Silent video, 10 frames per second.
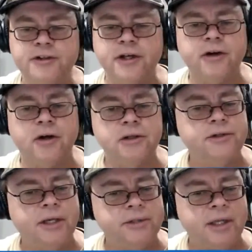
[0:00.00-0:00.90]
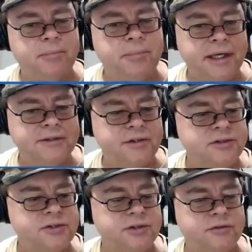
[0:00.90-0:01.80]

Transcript: That all in there with that big ass engine in the front.